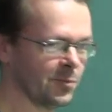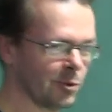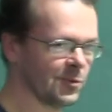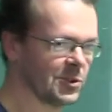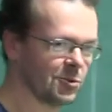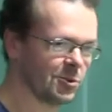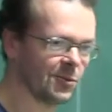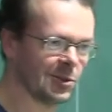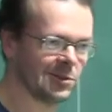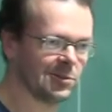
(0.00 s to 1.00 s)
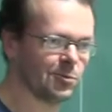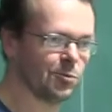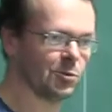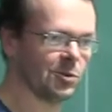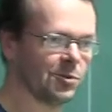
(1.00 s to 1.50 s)
Professor Tiwari
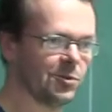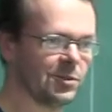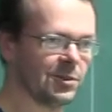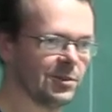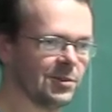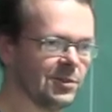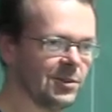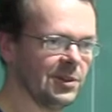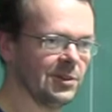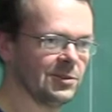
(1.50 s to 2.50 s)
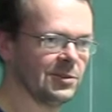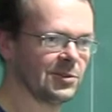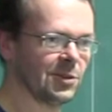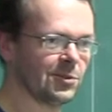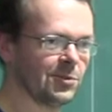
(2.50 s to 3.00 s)
will
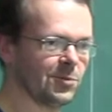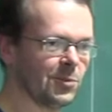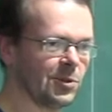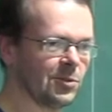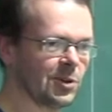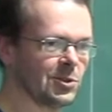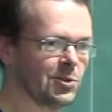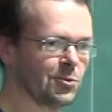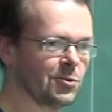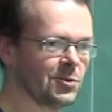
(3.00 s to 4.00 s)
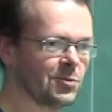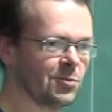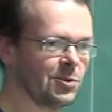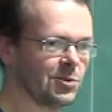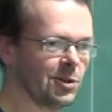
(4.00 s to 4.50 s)
send my lecture notes,
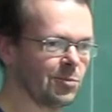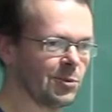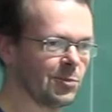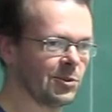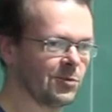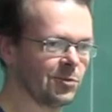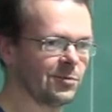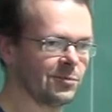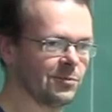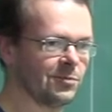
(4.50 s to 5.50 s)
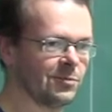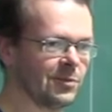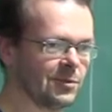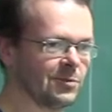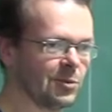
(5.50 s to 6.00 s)
which I prepared for
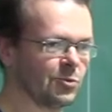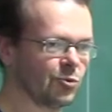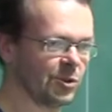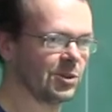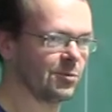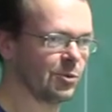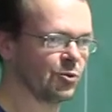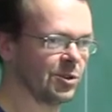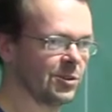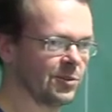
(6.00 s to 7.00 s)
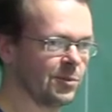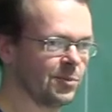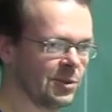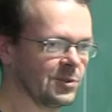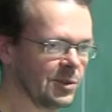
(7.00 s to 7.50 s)
it. Will share them
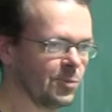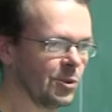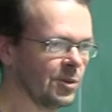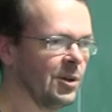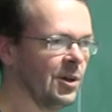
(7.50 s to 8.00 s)
in some way.